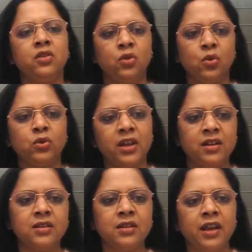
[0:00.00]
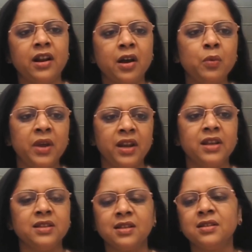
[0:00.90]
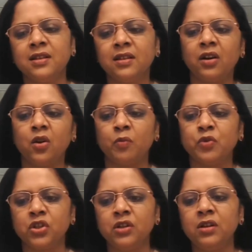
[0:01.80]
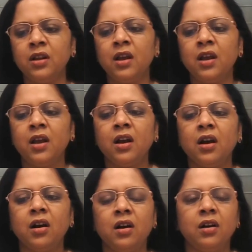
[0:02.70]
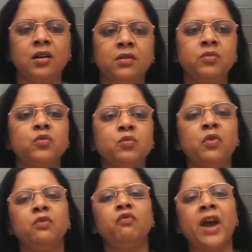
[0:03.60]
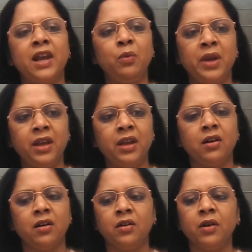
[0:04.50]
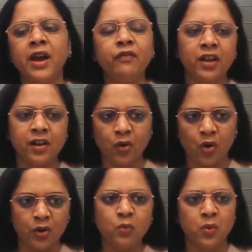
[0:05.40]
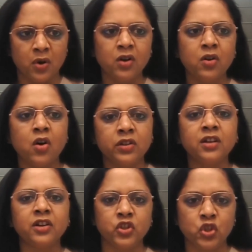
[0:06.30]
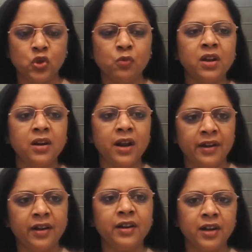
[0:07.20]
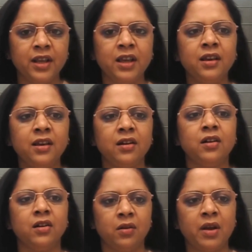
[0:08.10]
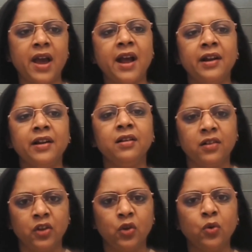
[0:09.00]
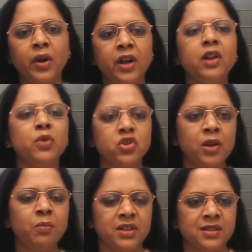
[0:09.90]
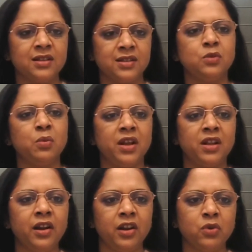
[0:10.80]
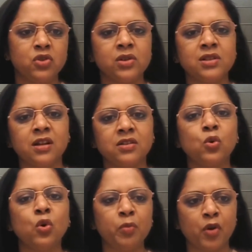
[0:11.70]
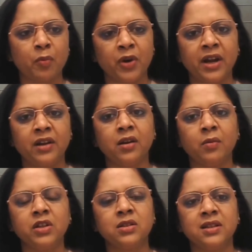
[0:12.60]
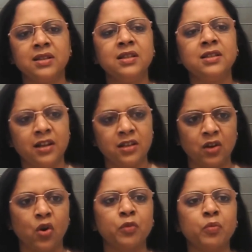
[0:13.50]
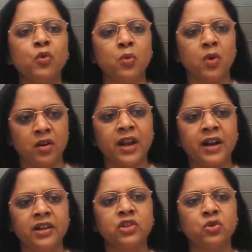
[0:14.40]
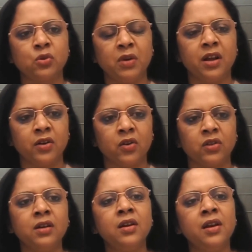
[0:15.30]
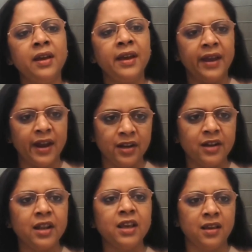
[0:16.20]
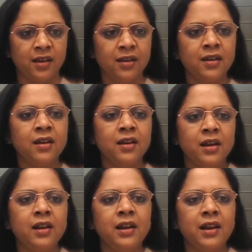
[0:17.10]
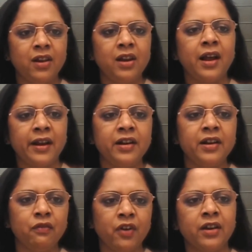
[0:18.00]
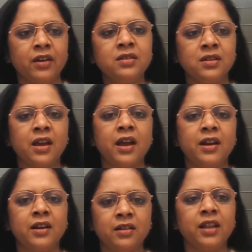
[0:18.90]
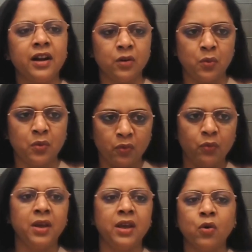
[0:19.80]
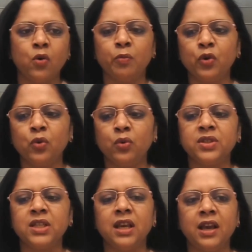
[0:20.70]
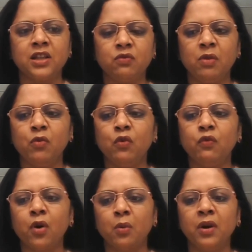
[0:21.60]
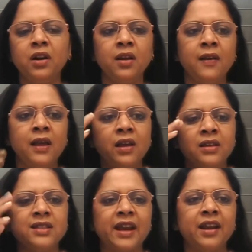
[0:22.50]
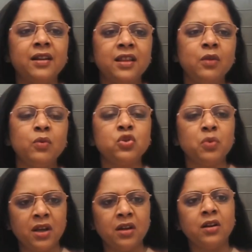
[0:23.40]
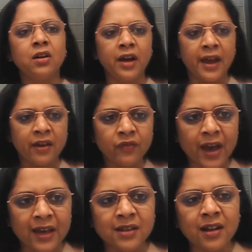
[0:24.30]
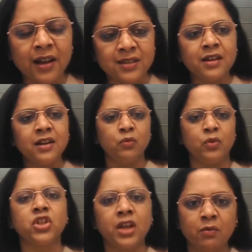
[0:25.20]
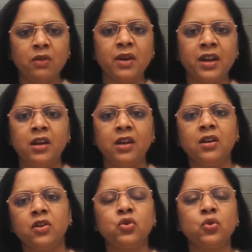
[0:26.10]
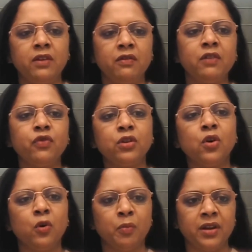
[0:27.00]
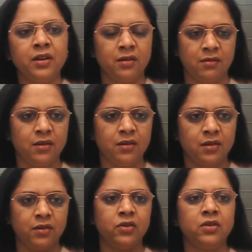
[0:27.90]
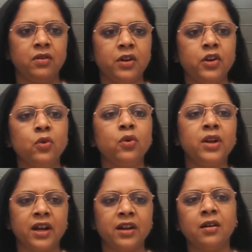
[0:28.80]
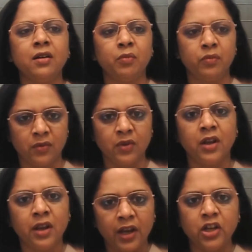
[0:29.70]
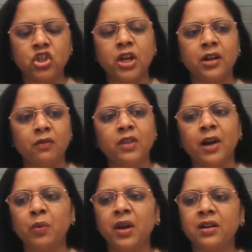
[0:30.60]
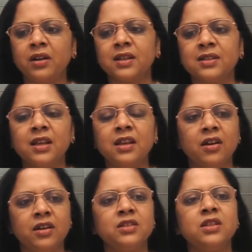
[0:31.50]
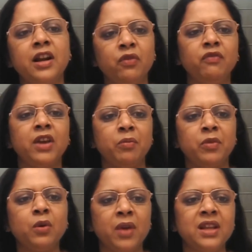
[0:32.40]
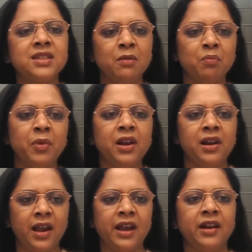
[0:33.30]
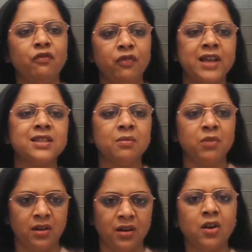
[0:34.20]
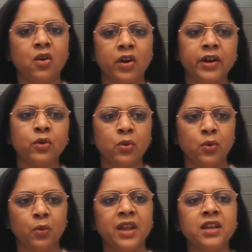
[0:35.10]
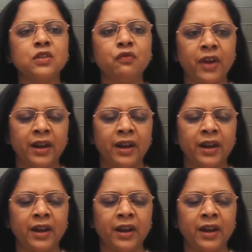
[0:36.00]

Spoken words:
though there are variances in the adoption. While we have done a lot of work on the consumer identity and individual businesses where the individuals are sole proprietor businesses, there is a lot more work that needs to be done on the entity level identifiers, and that we hope to see as we move forward. Second thing which we have as a lesson and which can be very true even for the open data initiative that we are discussing here is that we've kept it very simple and flexible according to various